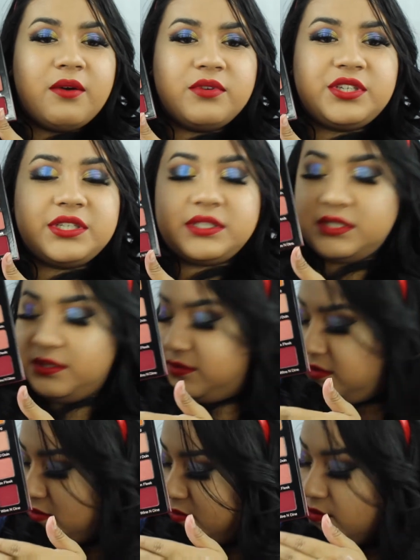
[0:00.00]
which
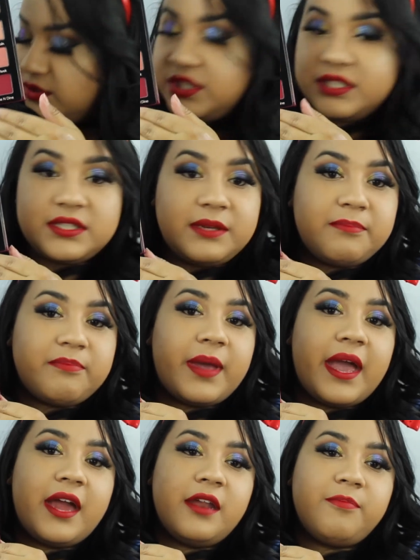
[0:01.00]
isn't which isn't
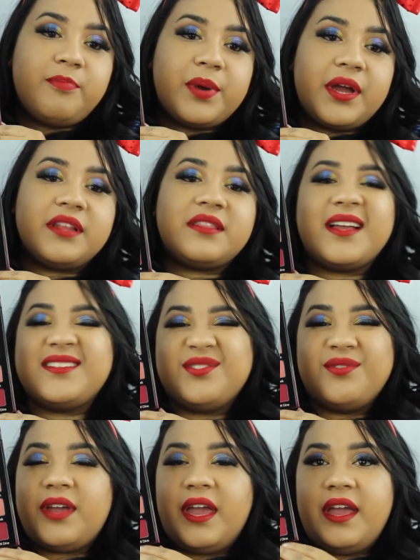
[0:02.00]
bad, but that's
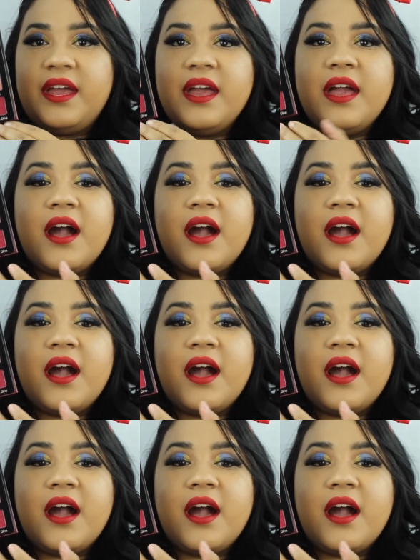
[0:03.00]
okay.